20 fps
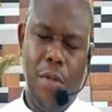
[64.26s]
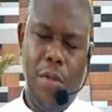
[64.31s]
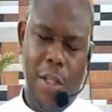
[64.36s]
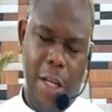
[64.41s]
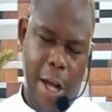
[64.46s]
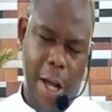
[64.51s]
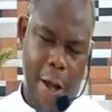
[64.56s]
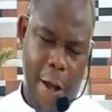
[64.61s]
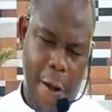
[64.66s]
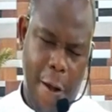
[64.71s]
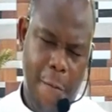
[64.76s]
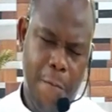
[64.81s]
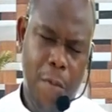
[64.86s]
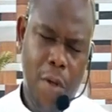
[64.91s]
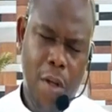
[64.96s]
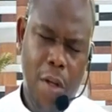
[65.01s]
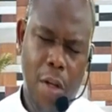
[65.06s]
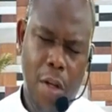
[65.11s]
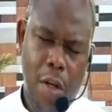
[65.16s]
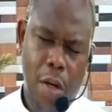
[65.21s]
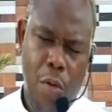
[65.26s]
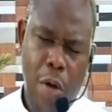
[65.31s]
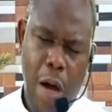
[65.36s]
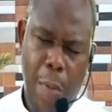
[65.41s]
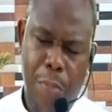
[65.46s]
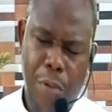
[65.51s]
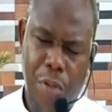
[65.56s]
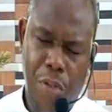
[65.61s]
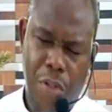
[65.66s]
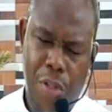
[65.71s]
day. We
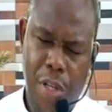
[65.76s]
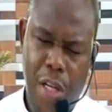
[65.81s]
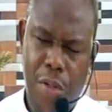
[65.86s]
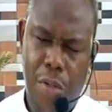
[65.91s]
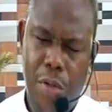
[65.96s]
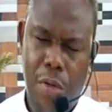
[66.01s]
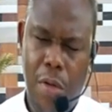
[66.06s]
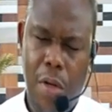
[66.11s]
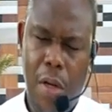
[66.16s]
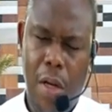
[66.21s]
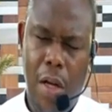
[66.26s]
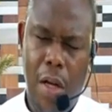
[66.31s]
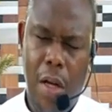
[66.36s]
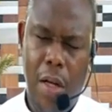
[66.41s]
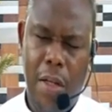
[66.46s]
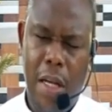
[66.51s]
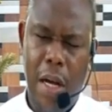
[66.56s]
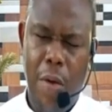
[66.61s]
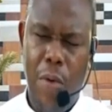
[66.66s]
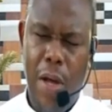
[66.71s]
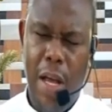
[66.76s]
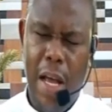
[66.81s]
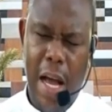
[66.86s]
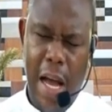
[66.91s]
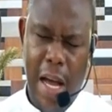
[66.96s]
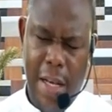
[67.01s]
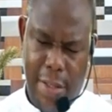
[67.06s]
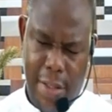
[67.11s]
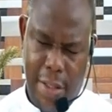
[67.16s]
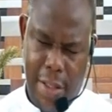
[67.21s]
appreciate you, Lord, and we
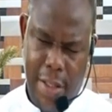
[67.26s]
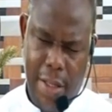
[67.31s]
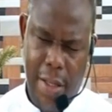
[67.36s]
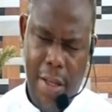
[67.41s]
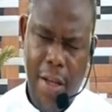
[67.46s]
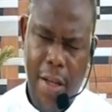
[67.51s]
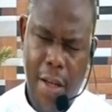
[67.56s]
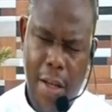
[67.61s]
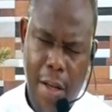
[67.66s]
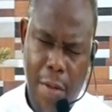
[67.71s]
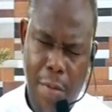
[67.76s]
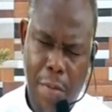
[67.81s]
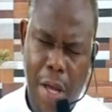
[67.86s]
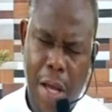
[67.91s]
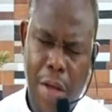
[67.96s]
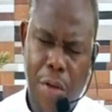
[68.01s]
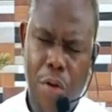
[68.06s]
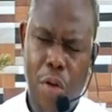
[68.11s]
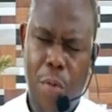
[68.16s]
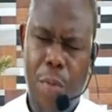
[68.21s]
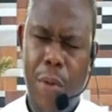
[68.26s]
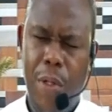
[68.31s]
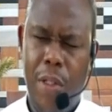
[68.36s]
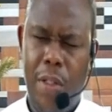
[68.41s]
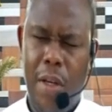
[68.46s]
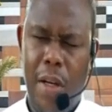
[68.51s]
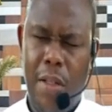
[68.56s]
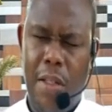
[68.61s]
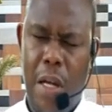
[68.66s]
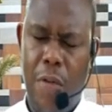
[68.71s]
ask, may you be
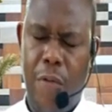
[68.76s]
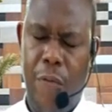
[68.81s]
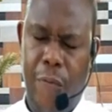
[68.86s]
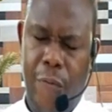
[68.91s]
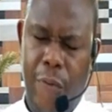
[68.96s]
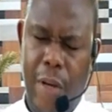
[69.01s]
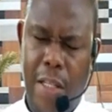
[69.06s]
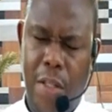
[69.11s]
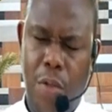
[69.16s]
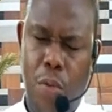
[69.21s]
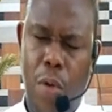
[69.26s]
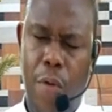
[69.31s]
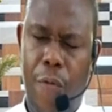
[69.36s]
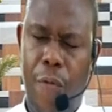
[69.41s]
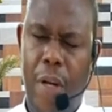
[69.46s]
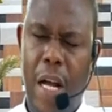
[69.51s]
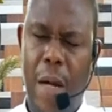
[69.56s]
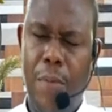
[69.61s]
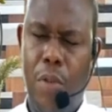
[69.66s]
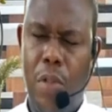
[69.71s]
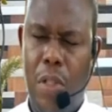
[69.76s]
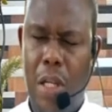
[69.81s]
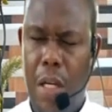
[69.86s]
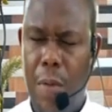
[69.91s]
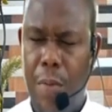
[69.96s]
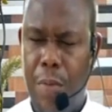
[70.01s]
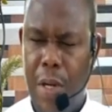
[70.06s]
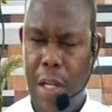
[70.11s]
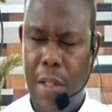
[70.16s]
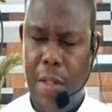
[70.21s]
with us as we've come to
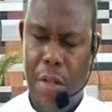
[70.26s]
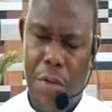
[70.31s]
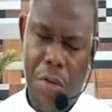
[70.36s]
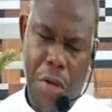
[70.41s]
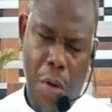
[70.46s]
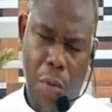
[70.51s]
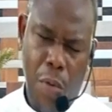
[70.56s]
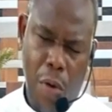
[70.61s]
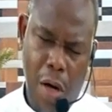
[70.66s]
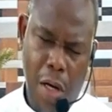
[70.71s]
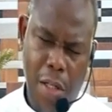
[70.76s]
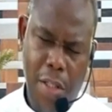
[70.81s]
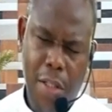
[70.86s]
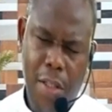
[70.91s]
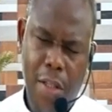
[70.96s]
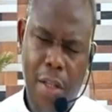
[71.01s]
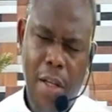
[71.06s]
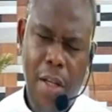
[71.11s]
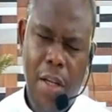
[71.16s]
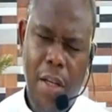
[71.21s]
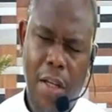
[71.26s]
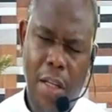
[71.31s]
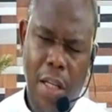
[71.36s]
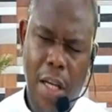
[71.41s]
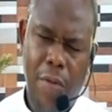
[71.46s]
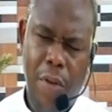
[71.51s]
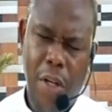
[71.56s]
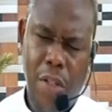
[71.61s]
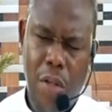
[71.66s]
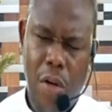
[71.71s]
deliberate in your word.
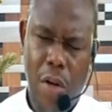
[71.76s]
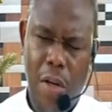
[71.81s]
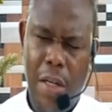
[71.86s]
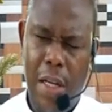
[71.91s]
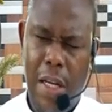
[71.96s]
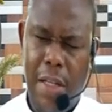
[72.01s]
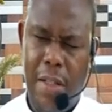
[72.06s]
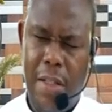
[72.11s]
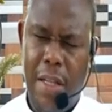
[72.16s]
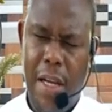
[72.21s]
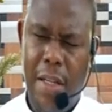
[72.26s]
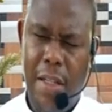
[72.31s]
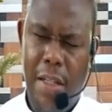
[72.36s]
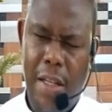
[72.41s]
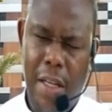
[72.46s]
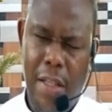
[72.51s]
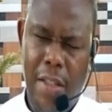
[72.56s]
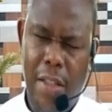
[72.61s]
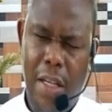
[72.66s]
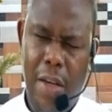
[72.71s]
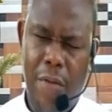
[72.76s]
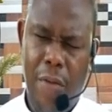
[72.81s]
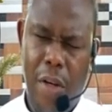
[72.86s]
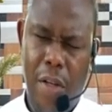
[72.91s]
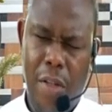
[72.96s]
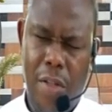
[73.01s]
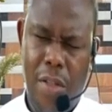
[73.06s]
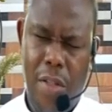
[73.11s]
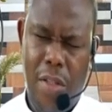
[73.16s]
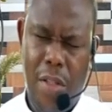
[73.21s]
Give us understanding, give
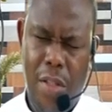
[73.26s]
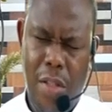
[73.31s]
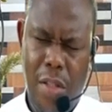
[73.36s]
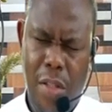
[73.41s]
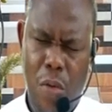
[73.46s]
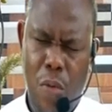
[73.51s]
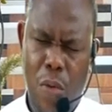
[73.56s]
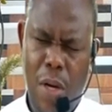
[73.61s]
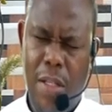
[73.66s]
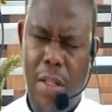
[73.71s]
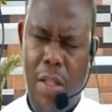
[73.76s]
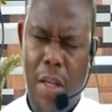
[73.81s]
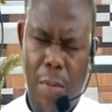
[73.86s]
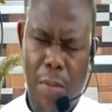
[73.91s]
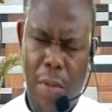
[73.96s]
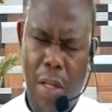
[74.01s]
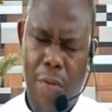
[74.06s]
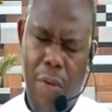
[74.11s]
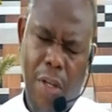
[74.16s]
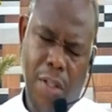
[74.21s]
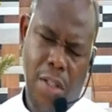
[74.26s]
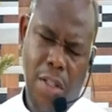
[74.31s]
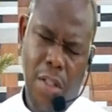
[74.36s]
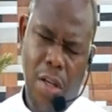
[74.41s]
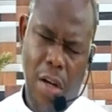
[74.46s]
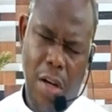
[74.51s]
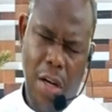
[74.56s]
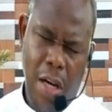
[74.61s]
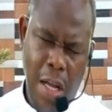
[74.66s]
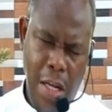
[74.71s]
us wisdom, give us
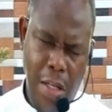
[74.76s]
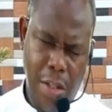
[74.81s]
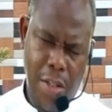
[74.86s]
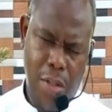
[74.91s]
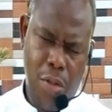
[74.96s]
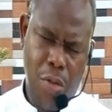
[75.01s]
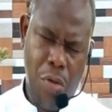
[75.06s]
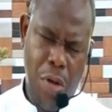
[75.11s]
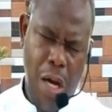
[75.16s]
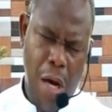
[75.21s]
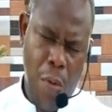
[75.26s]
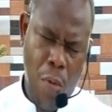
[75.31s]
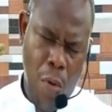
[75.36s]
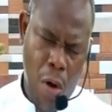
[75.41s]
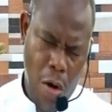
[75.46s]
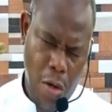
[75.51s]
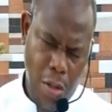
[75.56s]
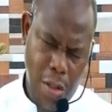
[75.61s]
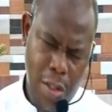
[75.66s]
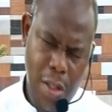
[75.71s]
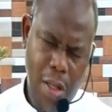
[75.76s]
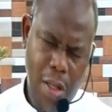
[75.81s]
knowledge to your word.